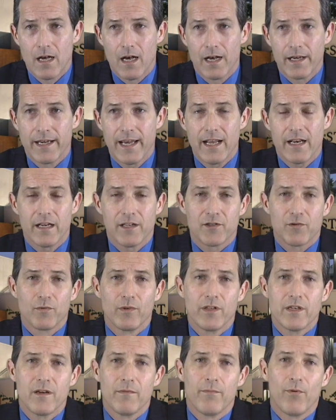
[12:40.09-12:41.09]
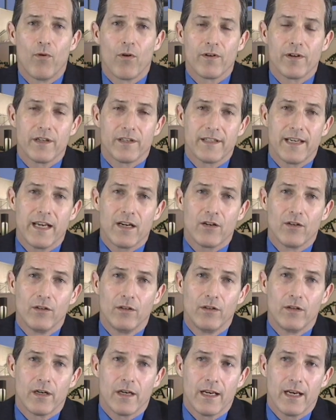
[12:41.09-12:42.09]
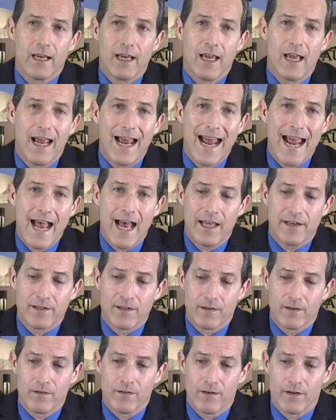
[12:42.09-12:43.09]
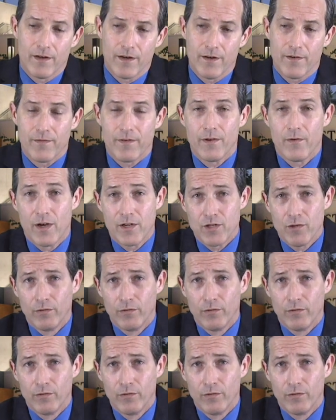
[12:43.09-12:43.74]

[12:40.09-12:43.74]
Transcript: Again, it's really important to take a look at, as